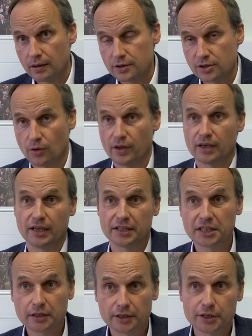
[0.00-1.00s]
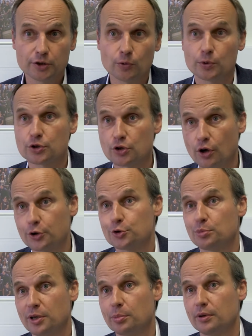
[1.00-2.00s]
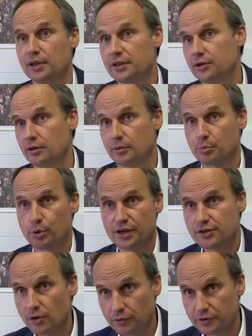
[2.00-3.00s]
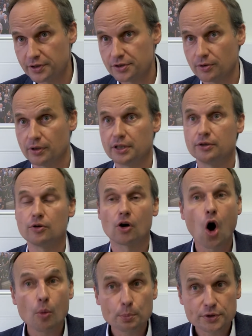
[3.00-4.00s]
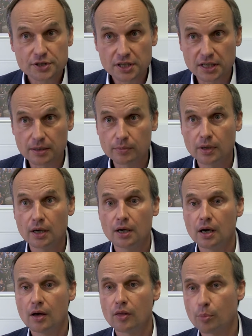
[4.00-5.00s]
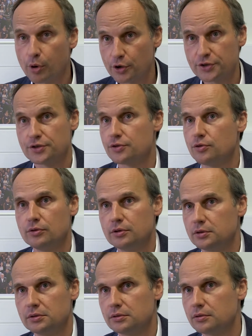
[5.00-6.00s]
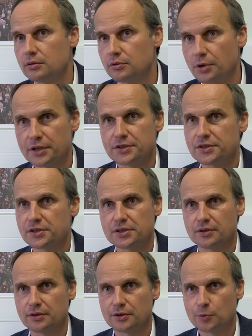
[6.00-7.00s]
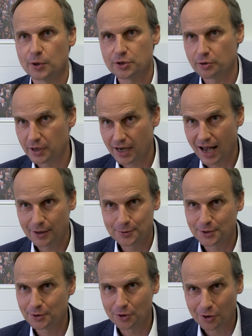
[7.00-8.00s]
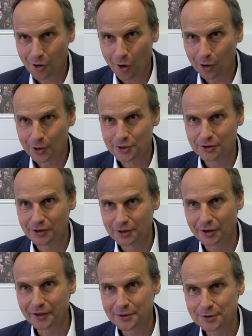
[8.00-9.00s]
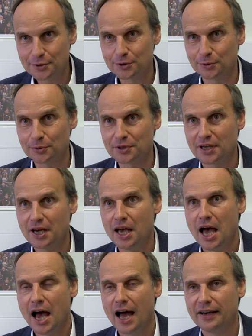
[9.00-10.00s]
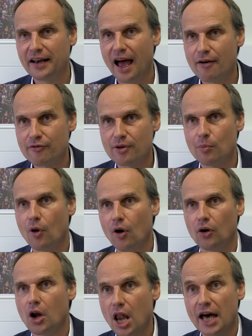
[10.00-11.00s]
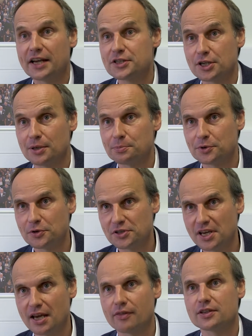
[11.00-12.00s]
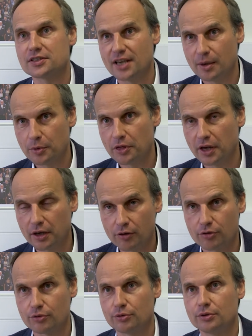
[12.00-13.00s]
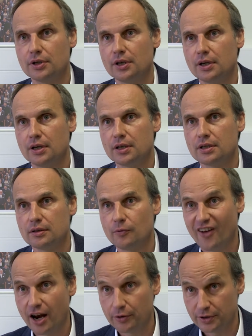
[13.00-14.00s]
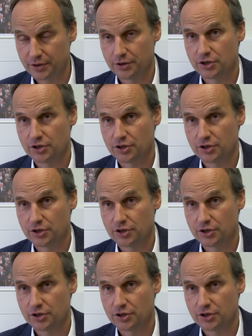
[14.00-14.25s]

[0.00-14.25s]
So that ideally you will talk to people in your press office or in your comms team, the person who runs the Twitter accounts in your college or in your institute, and have them all lined up to say the same thing through various